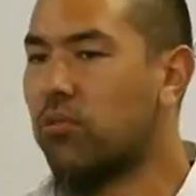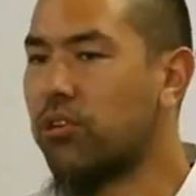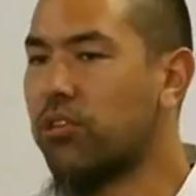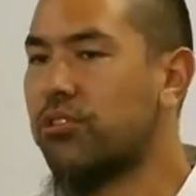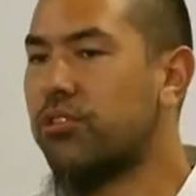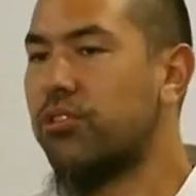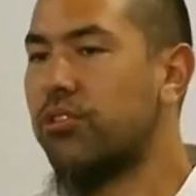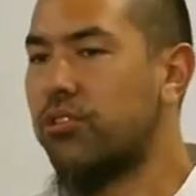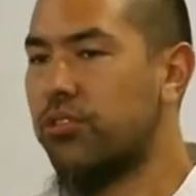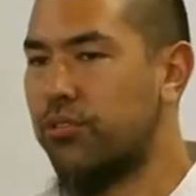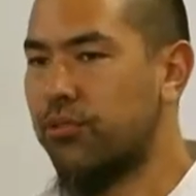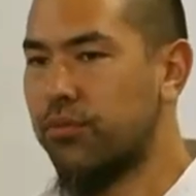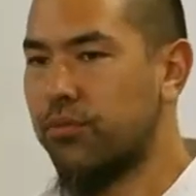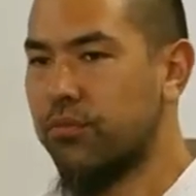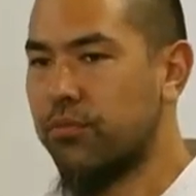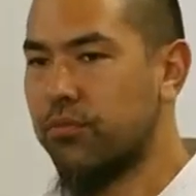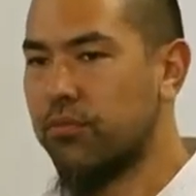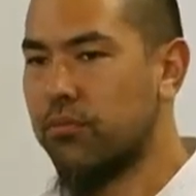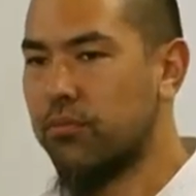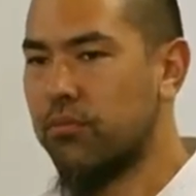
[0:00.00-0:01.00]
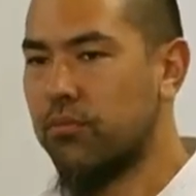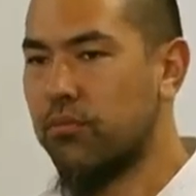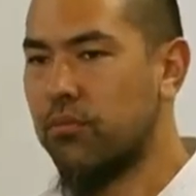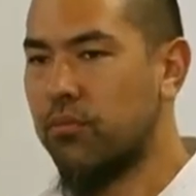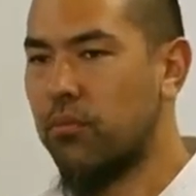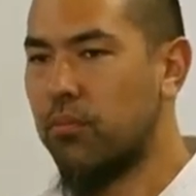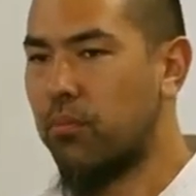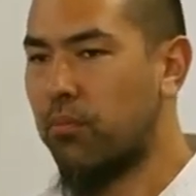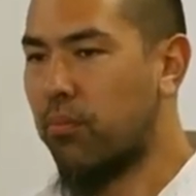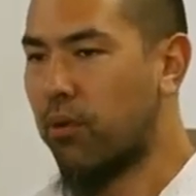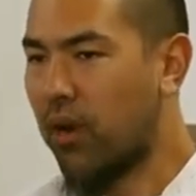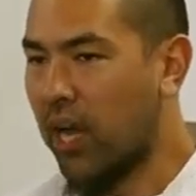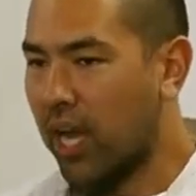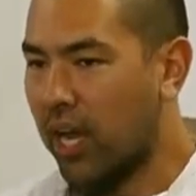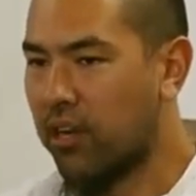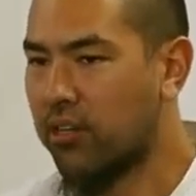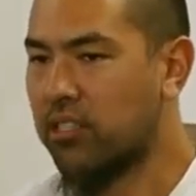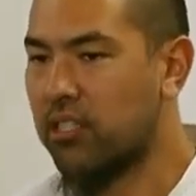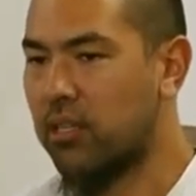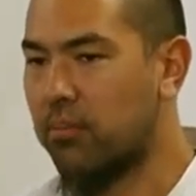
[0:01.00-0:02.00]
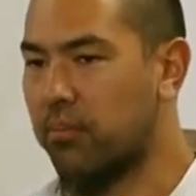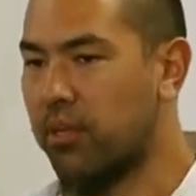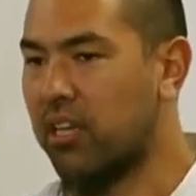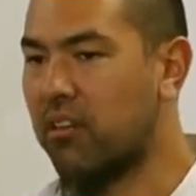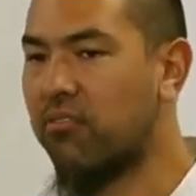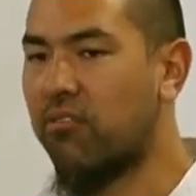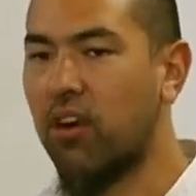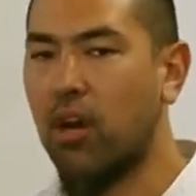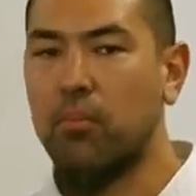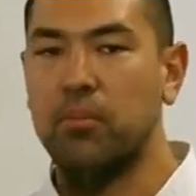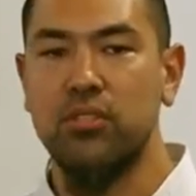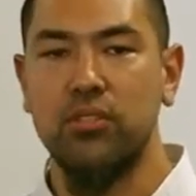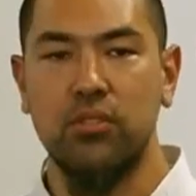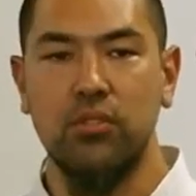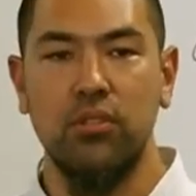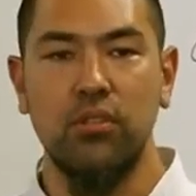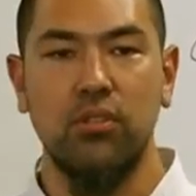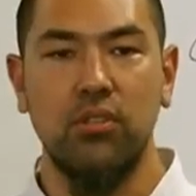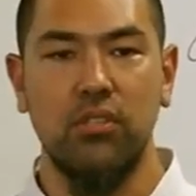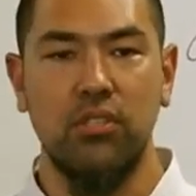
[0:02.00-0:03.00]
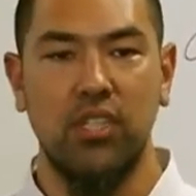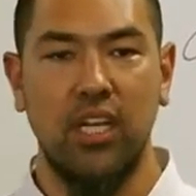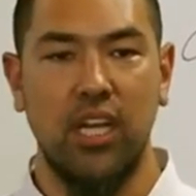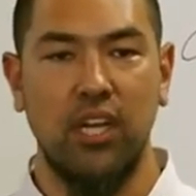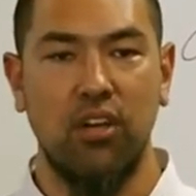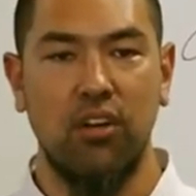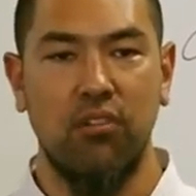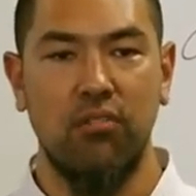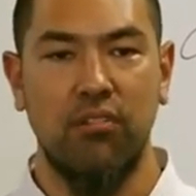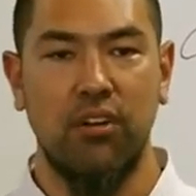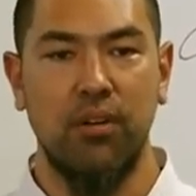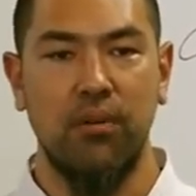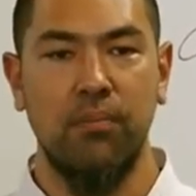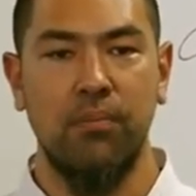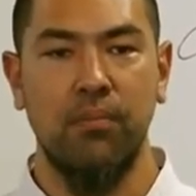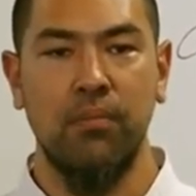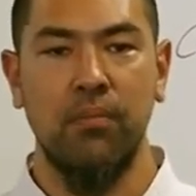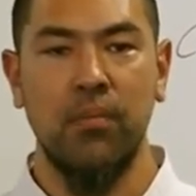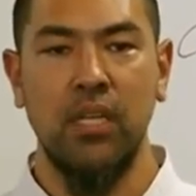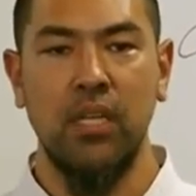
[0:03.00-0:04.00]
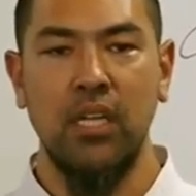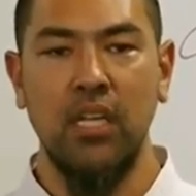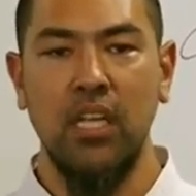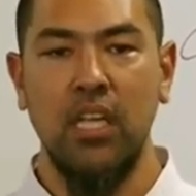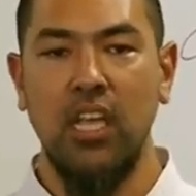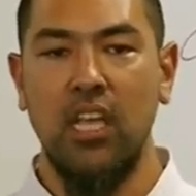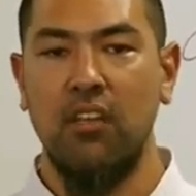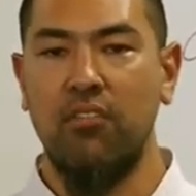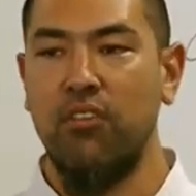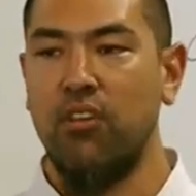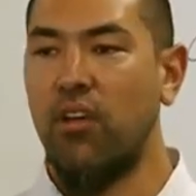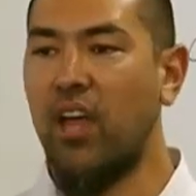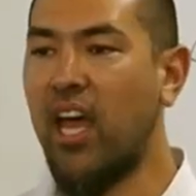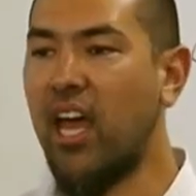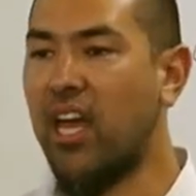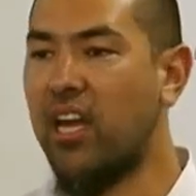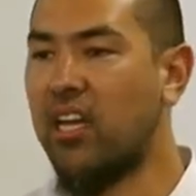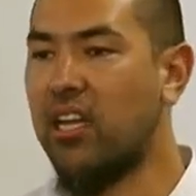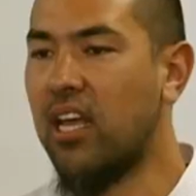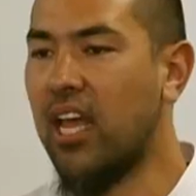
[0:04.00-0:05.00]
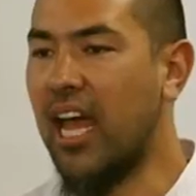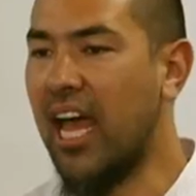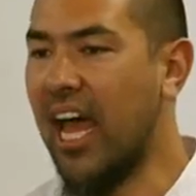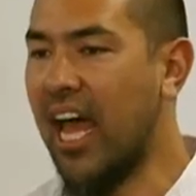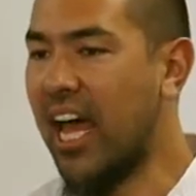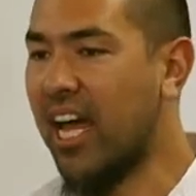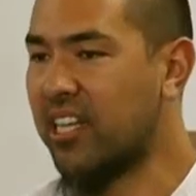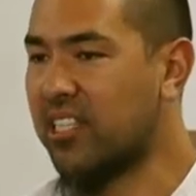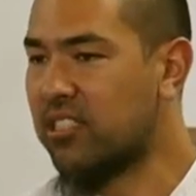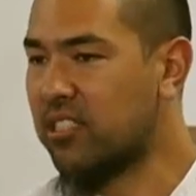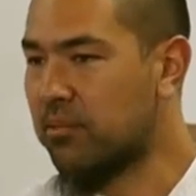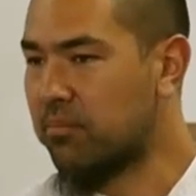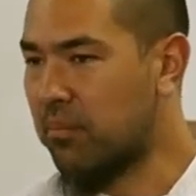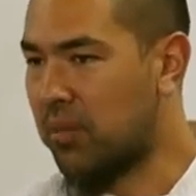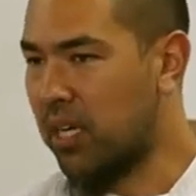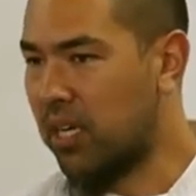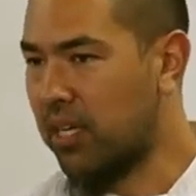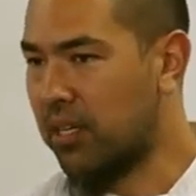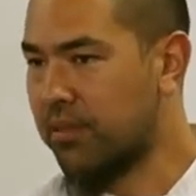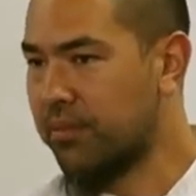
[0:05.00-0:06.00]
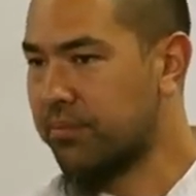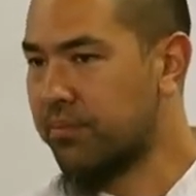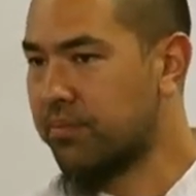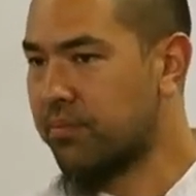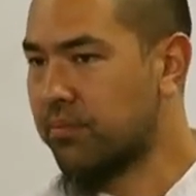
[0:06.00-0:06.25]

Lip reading: War II, prior to the big pharmaceutical takeover, if you had asthma,